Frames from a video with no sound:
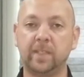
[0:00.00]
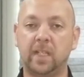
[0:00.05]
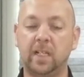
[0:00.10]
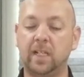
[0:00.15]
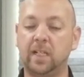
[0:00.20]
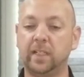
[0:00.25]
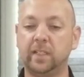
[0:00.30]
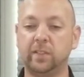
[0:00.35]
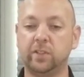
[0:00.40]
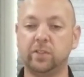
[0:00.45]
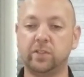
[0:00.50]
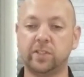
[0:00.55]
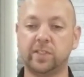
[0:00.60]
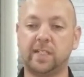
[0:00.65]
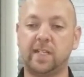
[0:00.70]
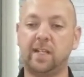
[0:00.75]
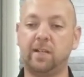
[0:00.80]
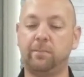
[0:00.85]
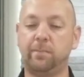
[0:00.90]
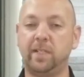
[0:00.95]
and you're
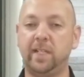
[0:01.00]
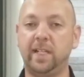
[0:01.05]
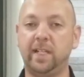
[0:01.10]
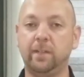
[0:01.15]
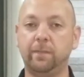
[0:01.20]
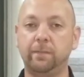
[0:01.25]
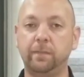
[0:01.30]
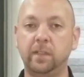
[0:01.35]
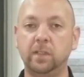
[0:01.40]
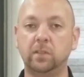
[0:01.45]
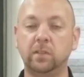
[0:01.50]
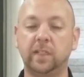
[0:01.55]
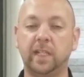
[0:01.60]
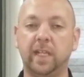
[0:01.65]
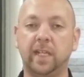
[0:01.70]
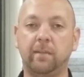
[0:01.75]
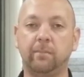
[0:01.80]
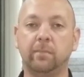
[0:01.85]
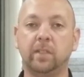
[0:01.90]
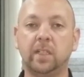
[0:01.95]
just kind of playing a field
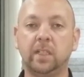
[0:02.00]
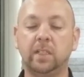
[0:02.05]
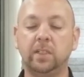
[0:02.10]
game.